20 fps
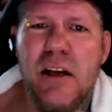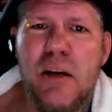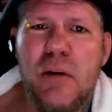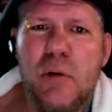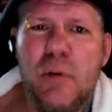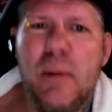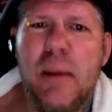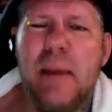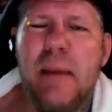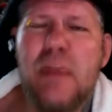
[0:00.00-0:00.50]

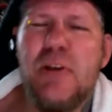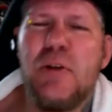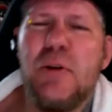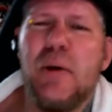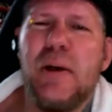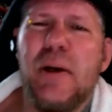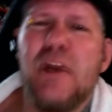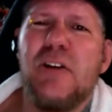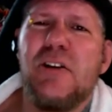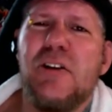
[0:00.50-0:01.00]
Well, maybe you
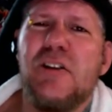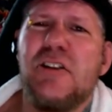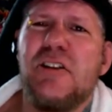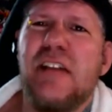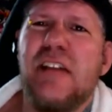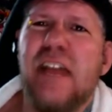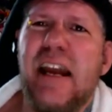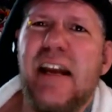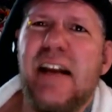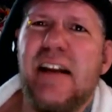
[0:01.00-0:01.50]
went on your
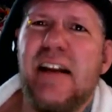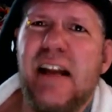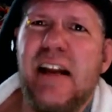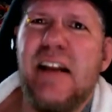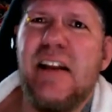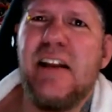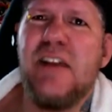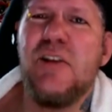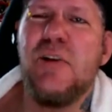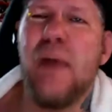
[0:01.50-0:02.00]
date and
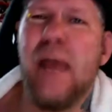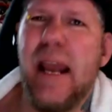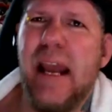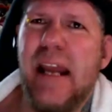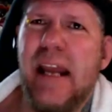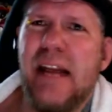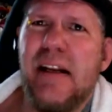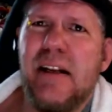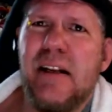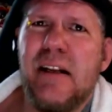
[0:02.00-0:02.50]
then you
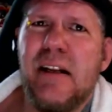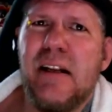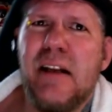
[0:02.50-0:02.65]
ate,